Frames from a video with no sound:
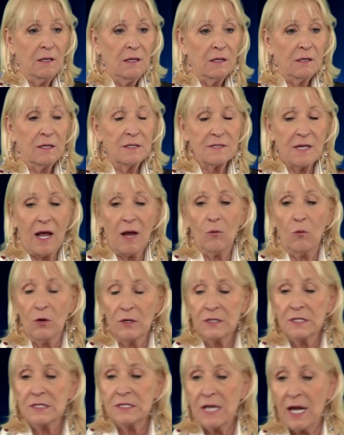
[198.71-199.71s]
because I
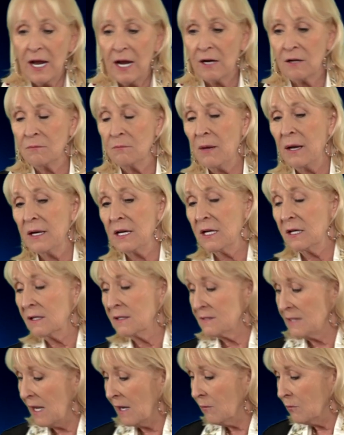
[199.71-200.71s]
wanted to earn money
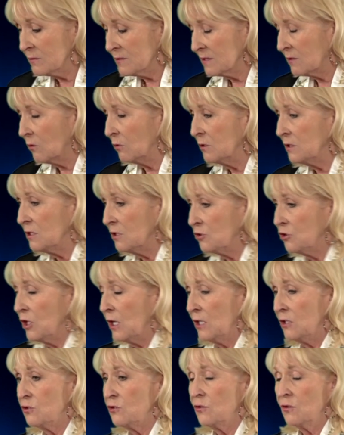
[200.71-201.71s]
because I was going to
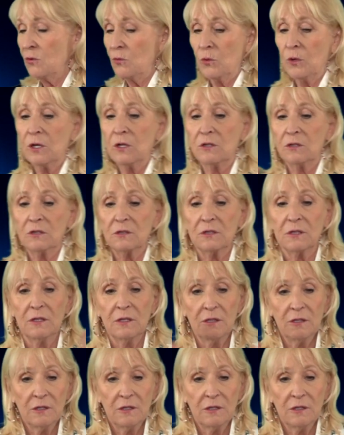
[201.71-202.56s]
change the world,